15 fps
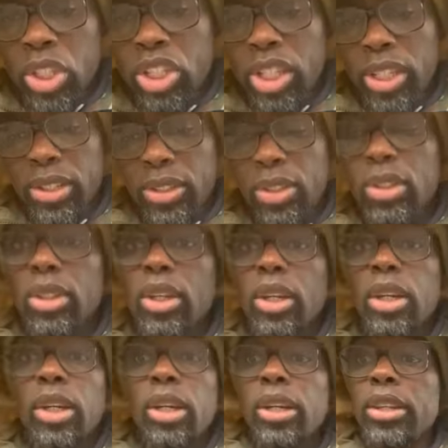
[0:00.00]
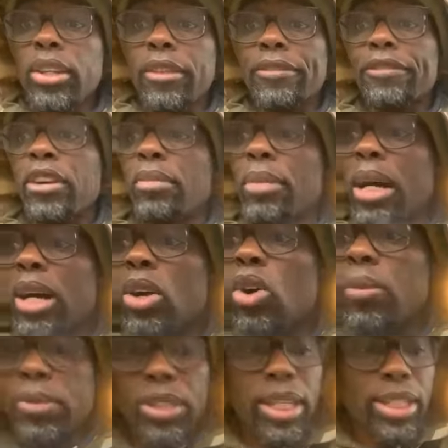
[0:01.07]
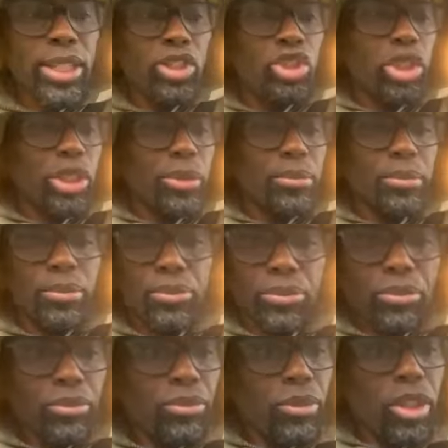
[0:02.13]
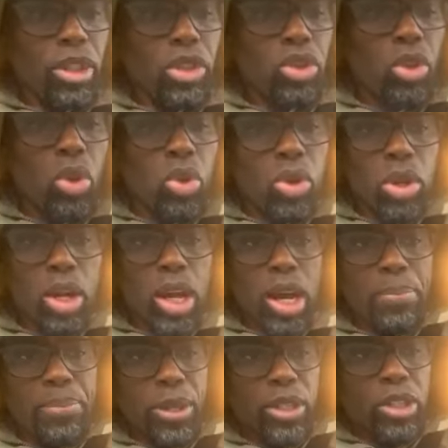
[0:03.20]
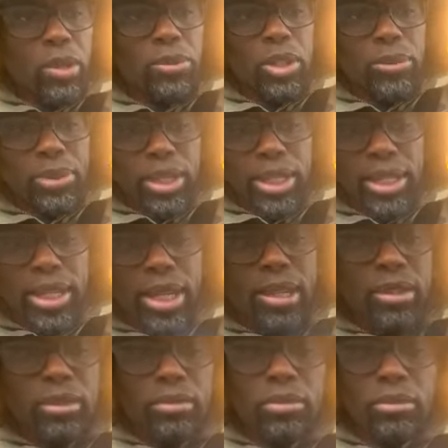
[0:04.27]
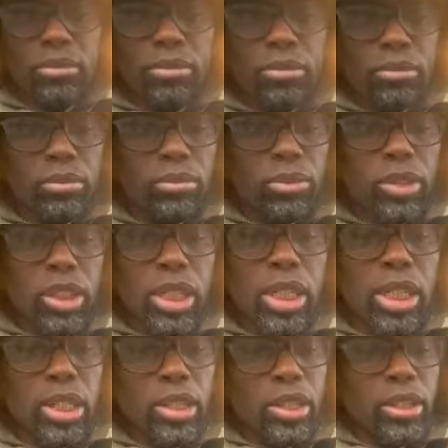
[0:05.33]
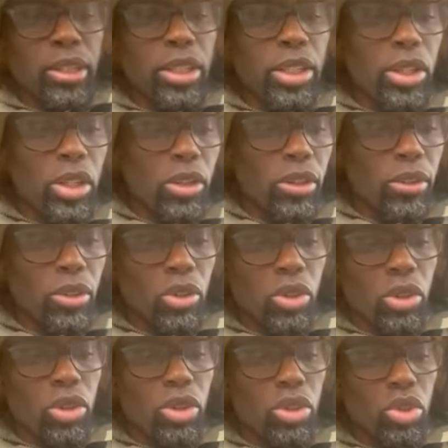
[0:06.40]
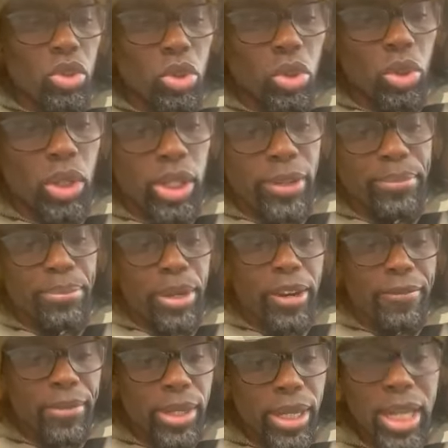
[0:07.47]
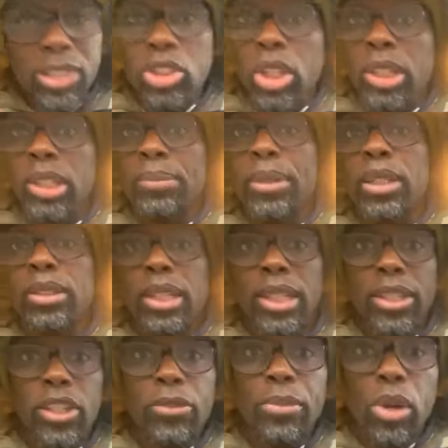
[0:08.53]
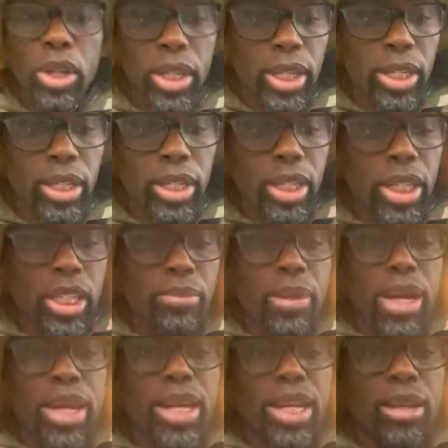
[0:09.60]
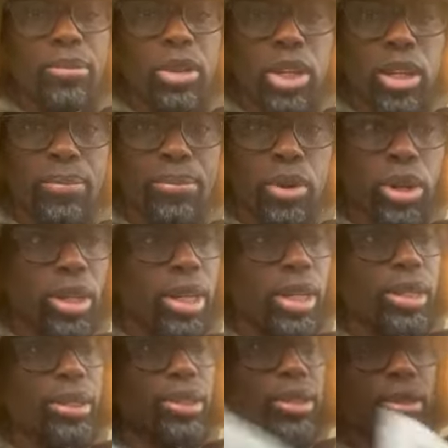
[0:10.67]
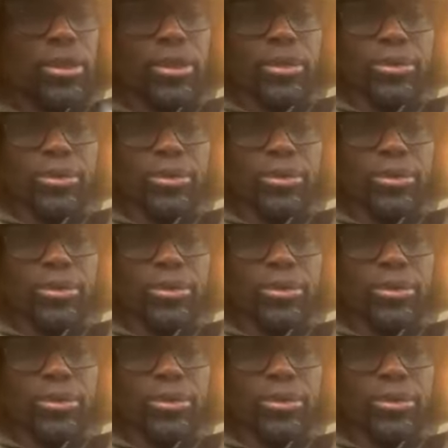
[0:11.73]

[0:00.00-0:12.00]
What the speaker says: which is the former Home Secretary. So I picked up something again, you know, Sule Brevman. I talked about her this morning in my early morning broadcast.